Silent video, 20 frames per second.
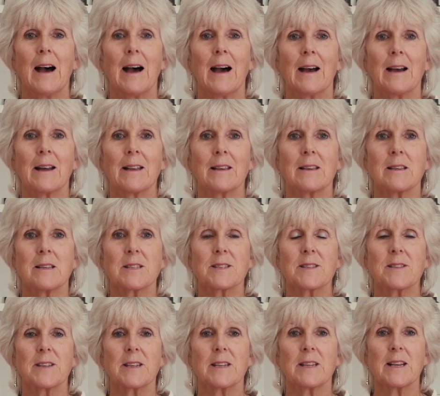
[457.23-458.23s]
and
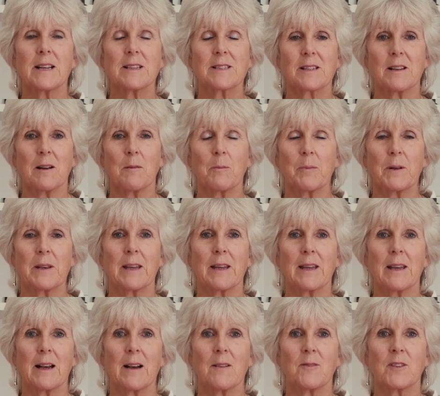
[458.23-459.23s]
the Yes
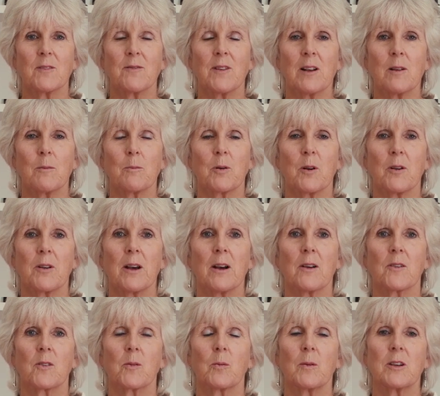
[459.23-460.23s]
Company have developed
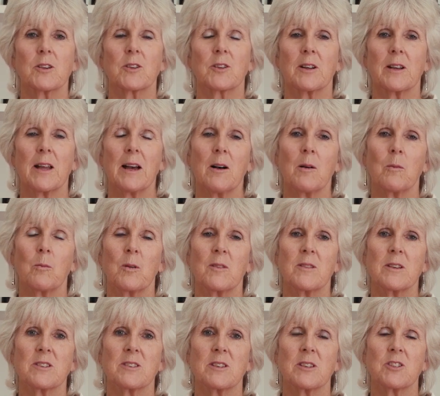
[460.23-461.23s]
products which can help
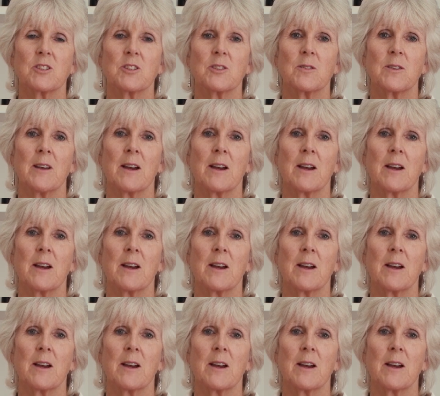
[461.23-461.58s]
with this issue.